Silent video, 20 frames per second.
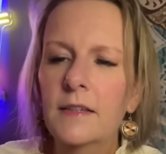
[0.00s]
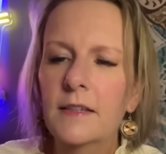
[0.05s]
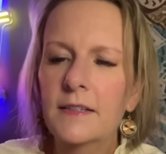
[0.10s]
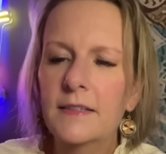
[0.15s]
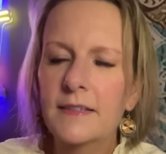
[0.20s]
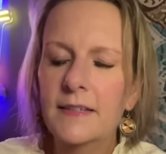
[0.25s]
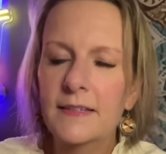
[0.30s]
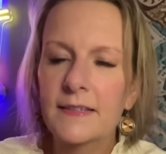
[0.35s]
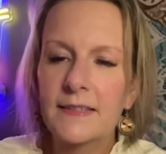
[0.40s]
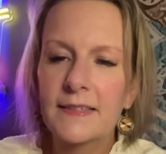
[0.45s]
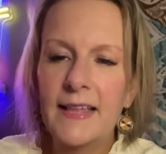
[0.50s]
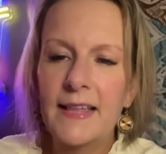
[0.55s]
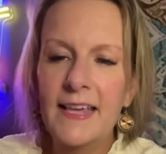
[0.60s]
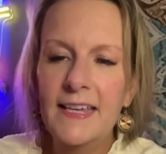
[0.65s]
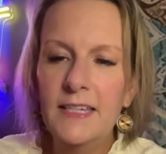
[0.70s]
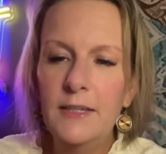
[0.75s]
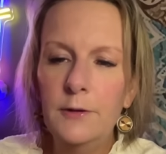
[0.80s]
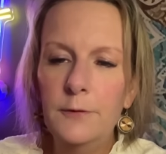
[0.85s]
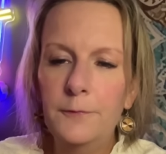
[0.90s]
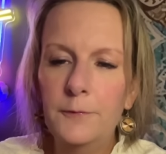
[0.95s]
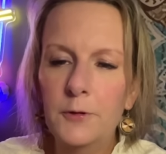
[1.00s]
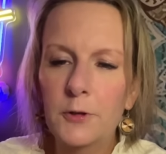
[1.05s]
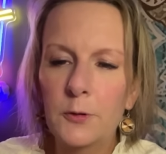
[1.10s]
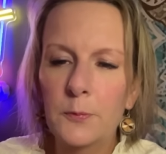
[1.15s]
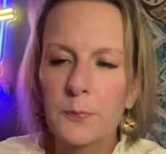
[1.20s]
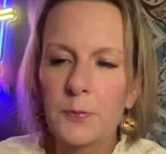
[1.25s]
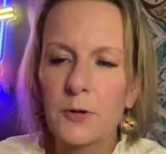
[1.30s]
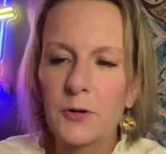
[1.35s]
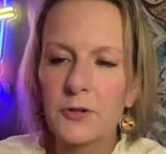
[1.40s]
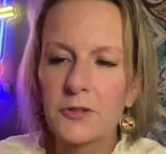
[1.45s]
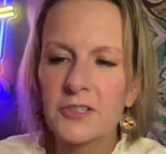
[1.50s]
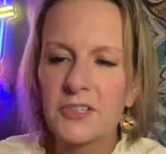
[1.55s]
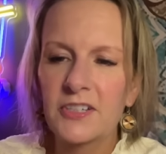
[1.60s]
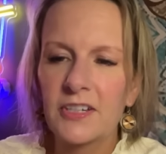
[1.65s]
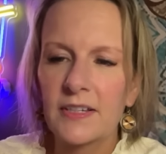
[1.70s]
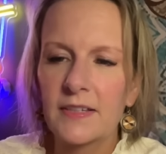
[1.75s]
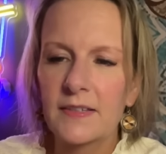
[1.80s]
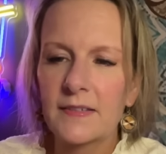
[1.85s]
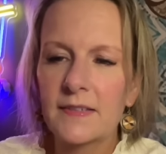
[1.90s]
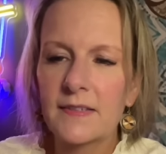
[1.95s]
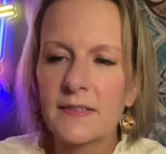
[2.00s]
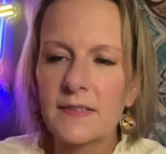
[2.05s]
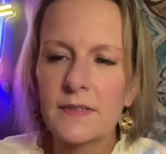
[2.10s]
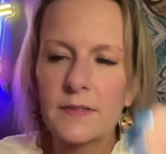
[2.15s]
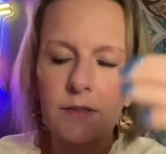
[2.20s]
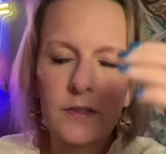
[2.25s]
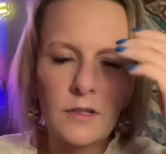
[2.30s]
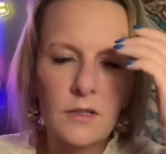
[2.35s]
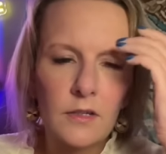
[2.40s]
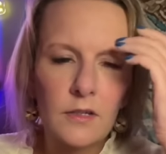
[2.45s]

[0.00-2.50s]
It says, thank you for your purchase.